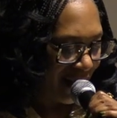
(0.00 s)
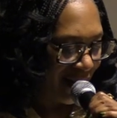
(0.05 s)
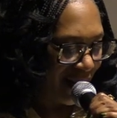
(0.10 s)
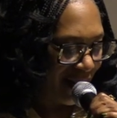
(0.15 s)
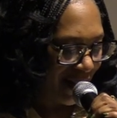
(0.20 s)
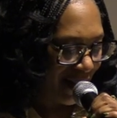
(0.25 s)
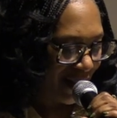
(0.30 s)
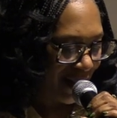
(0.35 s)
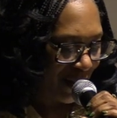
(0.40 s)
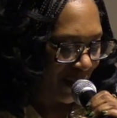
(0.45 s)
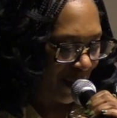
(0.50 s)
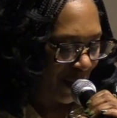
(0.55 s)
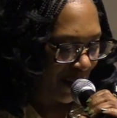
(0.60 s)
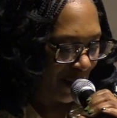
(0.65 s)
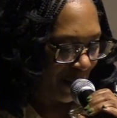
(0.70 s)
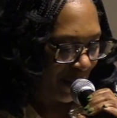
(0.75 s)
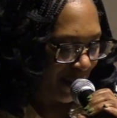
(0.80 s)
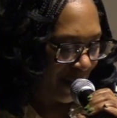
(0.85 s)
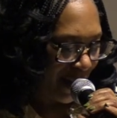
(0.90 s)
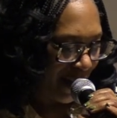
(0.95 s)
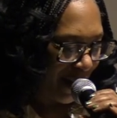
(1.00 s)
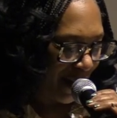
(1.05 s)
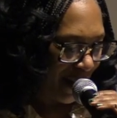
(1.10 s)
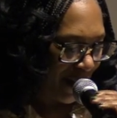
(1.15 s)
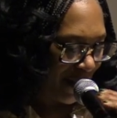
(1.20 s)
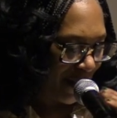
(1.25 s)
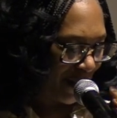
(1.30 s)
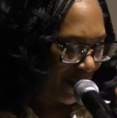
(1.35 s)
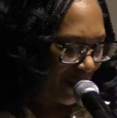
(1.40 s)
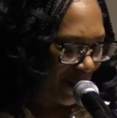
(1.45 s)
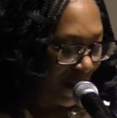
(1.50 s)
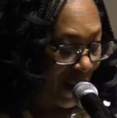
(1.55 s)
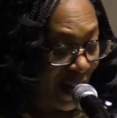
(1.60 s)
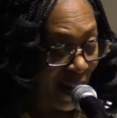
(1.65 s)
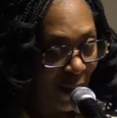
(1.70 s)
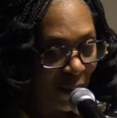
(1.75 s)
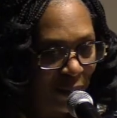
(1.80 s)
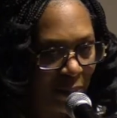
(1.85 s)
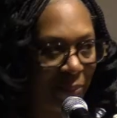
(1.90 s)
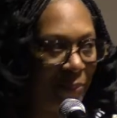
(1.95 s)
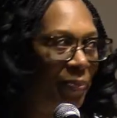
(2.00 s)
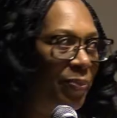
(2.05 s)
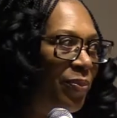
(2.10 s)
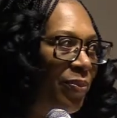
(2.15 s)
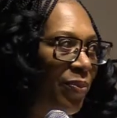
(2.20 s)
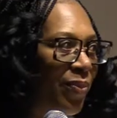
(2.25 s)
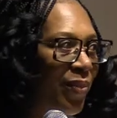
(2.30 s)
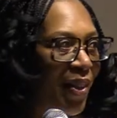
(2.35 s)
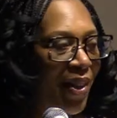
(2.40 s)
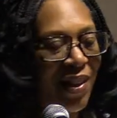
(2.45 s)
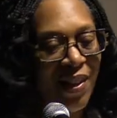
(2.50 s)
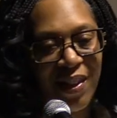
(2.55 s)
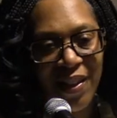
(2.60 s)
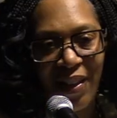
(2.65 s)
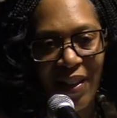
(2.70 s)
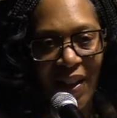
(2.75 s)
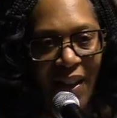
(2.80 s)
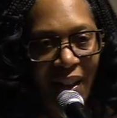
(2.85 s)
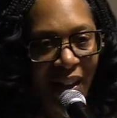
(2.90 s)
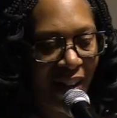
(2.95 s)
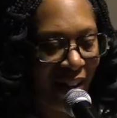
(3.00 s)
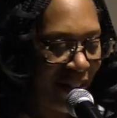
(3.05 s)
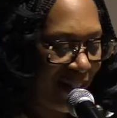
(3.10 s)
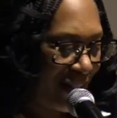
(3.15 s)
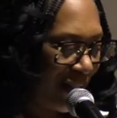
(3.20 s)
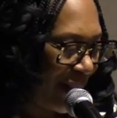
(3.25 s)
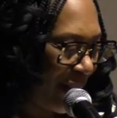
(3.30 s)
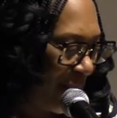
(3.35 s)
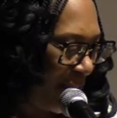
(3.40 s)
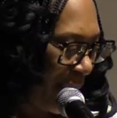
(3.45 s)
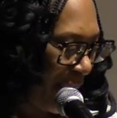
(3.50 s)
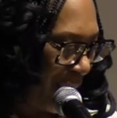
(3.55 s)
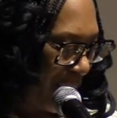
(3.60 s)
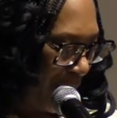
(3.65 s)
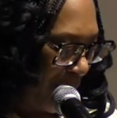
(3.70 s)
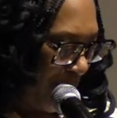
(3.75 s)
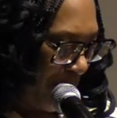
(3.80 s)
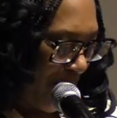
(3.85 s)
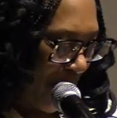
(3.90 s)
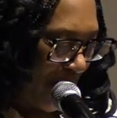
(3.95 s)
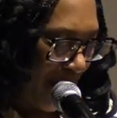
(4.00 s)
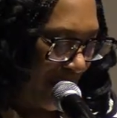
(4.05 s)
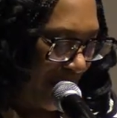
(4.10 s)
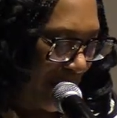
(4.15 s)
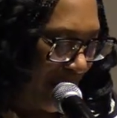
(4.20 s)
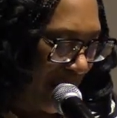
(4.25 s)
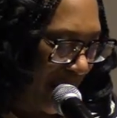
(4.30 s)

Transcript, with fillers: in this group. Um, wow. I heard something a few poems